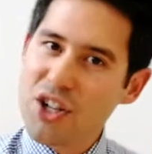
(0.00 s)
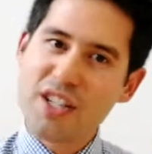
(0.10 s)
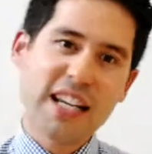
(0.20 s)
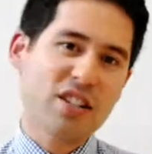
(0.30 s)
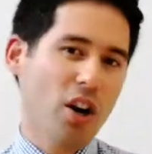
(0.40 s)

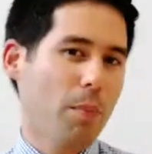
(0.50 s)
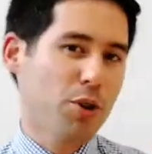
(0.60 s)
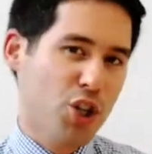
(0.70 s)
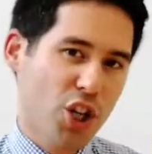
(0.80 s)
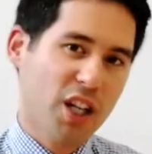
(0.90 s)
sees an
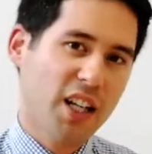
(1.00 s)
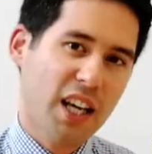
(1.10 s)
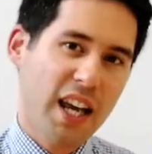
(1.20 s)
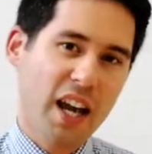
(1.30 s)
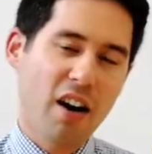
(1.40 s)

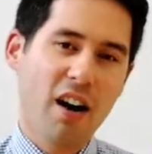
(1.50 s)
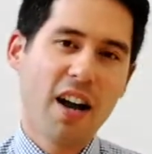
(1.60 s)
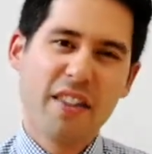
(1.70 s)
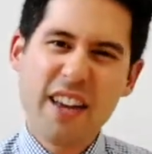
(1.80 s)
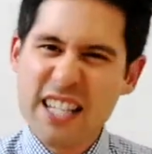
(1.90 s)
opportunity here.
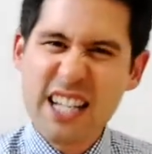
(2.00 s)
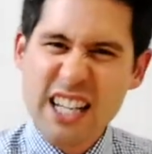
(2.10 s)
This is